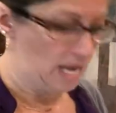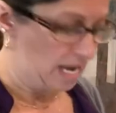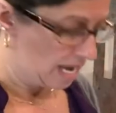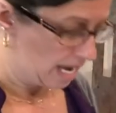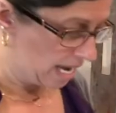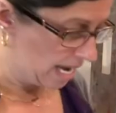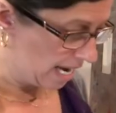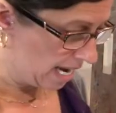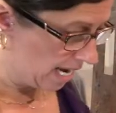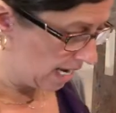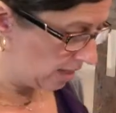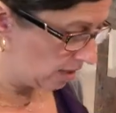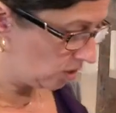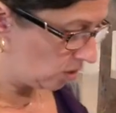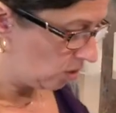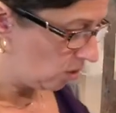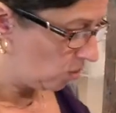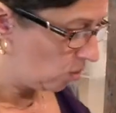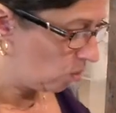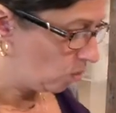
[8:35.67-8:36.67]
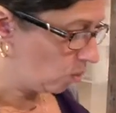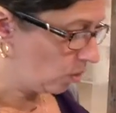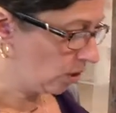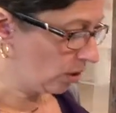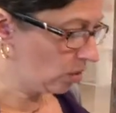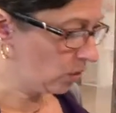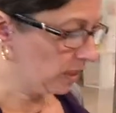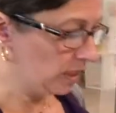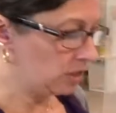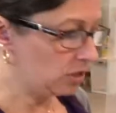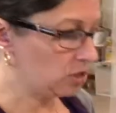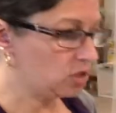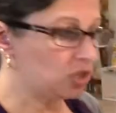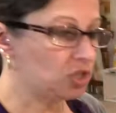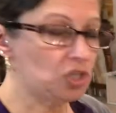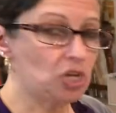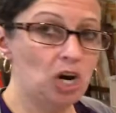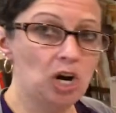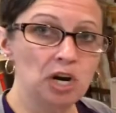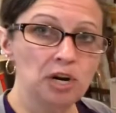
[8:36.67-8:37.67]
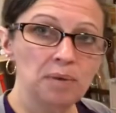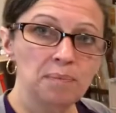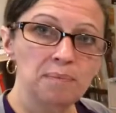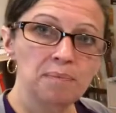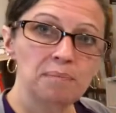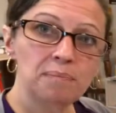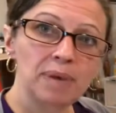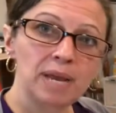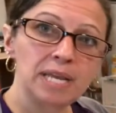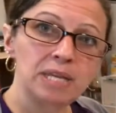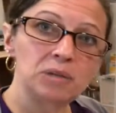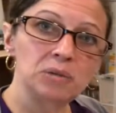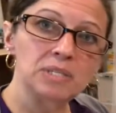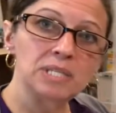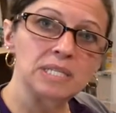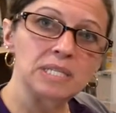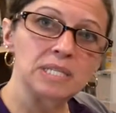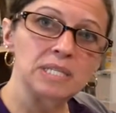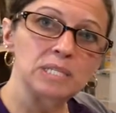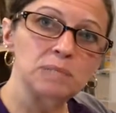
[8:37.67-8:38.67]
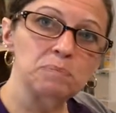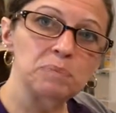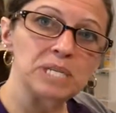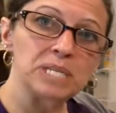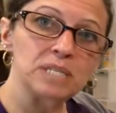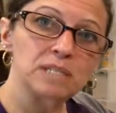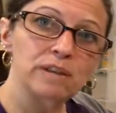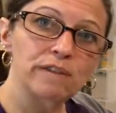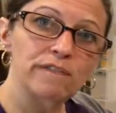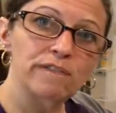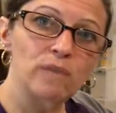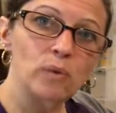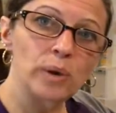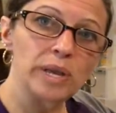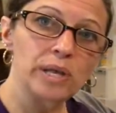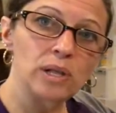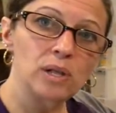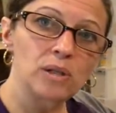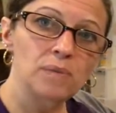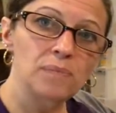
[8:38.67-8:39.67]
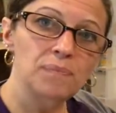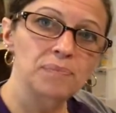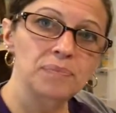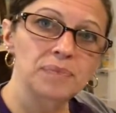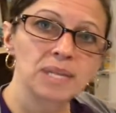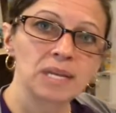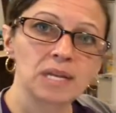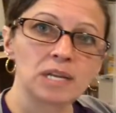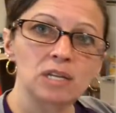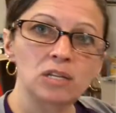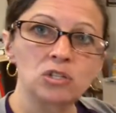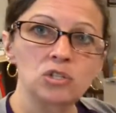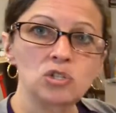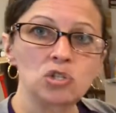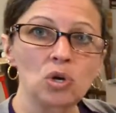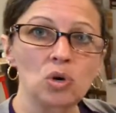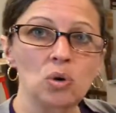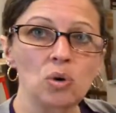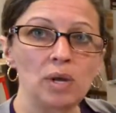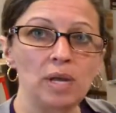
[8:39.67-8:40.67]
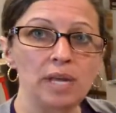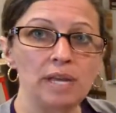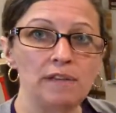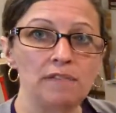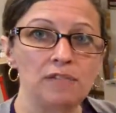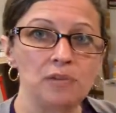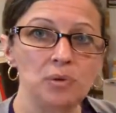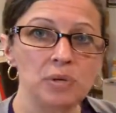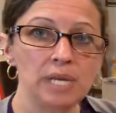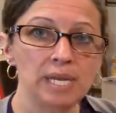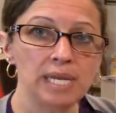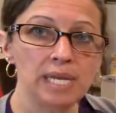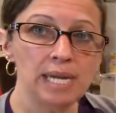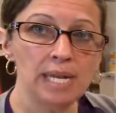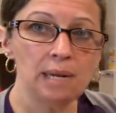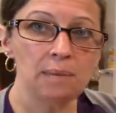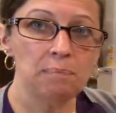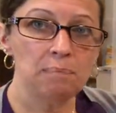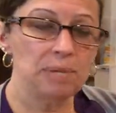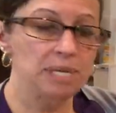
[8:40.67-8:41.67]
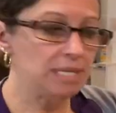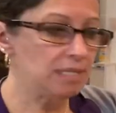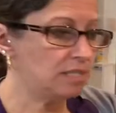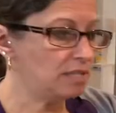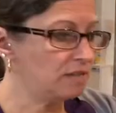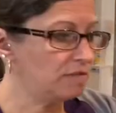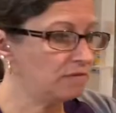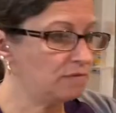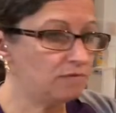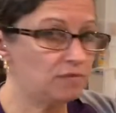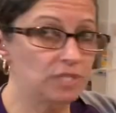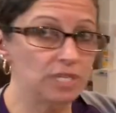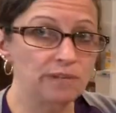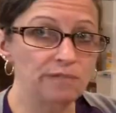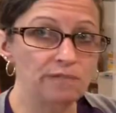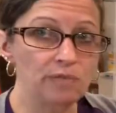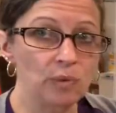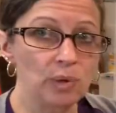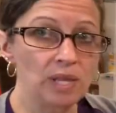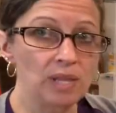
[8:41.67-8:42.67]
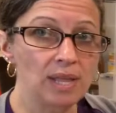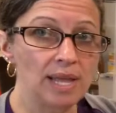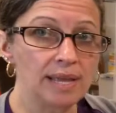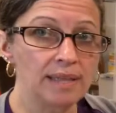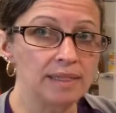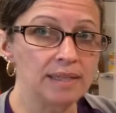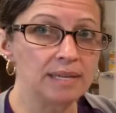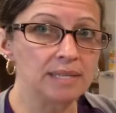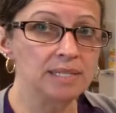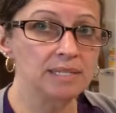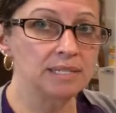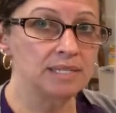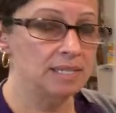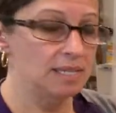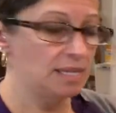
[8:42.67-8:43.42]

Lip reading: And we're going to start by using this piece of foil. So if you can get a piece of tin foil like this,